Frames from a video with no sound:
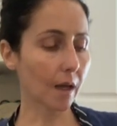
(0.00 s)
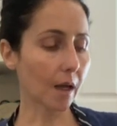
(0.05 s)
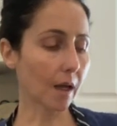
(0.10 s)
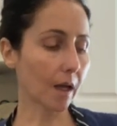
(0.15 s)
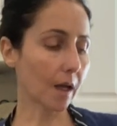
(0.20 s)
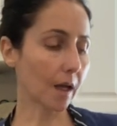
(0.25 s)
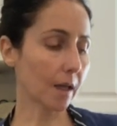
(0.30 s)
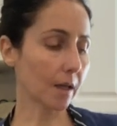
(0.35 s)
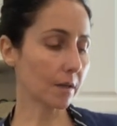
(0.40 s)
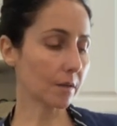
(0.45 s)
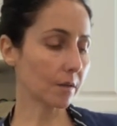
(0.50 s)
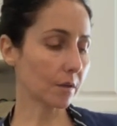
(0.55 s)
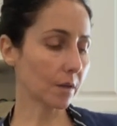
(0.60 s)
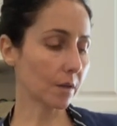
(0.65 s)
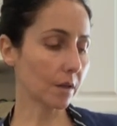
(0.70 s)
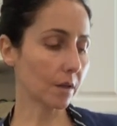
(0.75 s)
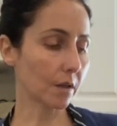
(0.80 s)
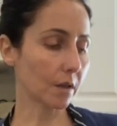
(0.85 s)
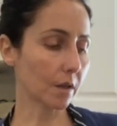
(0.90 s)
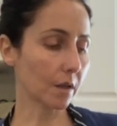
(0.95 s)
and
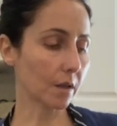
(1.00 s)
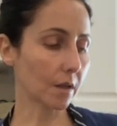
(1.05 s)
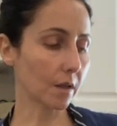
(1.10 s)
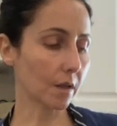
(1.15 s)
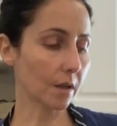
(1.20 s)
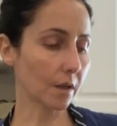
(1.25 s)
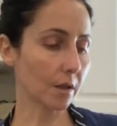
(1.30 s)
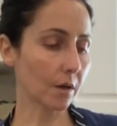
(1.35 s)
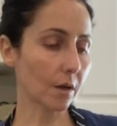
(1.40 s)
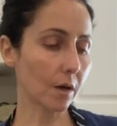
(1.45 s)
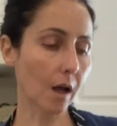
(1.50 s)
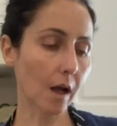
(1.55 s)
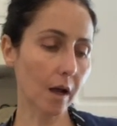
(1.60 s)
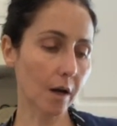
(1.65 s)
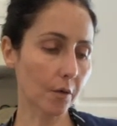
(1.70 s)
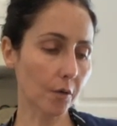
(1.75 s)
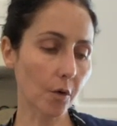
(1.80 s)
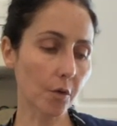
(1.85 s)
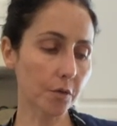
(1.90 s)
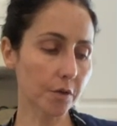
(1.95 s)

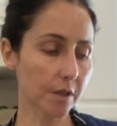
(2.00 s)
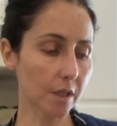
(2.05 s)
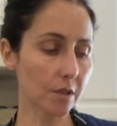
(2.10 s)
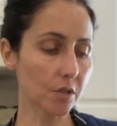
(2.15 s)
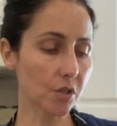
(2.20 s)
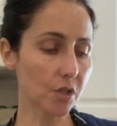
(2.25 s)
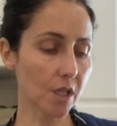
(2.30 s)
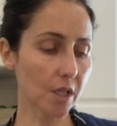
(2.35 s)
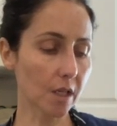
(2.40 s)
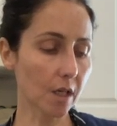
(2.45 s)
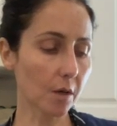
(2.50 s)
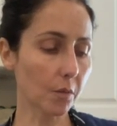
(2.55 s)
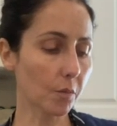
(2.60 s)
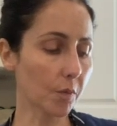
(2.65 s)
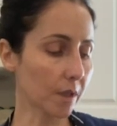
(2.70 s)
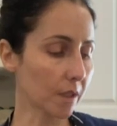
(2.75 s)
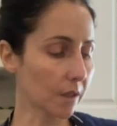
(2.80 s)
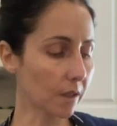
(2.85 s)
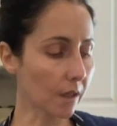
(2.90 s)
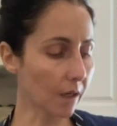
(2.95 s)
a roasted chicken
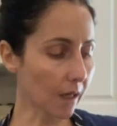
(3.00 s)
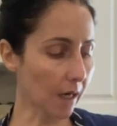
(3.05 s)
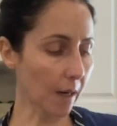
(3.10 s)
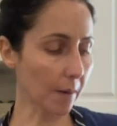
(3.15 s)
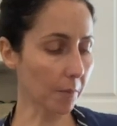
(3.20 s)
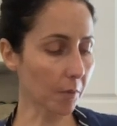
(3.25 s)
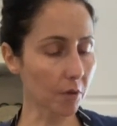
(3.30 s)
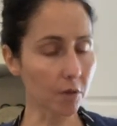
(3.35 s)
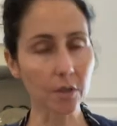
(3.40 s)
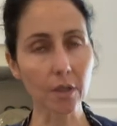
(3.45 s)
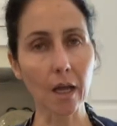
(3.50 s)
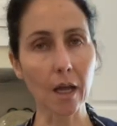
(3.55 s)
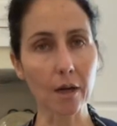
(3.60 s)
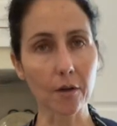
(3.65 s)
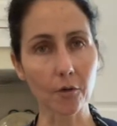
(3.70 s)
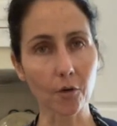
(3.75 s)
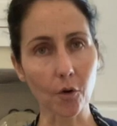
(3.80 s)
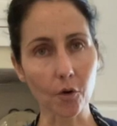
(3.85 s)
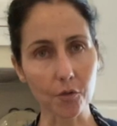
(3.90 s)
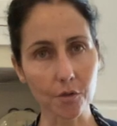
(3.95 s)
with lemon
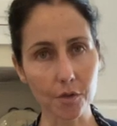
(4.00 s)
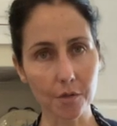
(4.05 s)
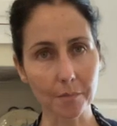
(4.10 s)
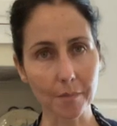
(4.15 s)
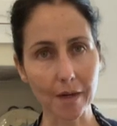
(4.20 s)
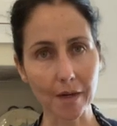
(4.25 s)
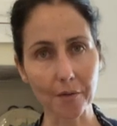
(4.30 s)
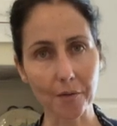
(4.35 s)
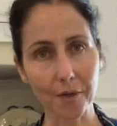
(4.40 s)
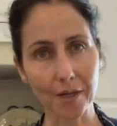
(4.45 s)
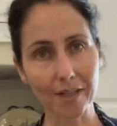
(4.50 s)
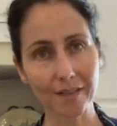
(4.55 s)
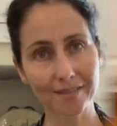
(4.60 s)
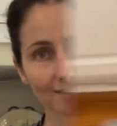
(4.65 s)
and rosemary.